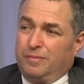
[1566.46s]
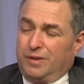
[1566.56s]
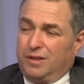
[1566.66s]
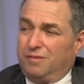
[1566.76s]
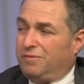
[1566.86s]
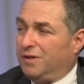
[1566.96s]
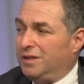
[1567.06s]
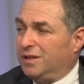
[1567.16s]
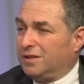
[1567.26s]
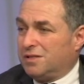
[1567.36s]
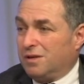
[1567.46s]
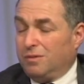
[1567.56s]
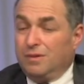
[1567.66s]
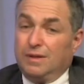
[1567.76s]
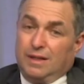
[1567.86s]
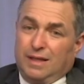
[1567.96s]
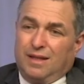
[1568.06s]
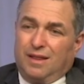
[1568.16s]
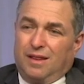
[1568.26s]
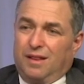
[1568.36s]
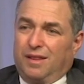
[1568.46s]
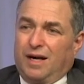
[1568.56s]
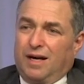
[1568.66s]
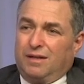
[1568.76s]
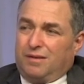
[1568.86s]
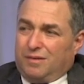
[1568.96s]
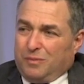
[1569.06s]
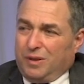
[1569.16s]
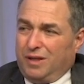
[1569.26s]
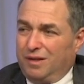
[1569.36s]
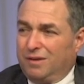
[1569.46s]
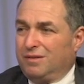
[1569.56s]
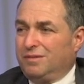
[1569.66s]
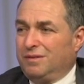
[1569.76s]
in funding. So that we hear,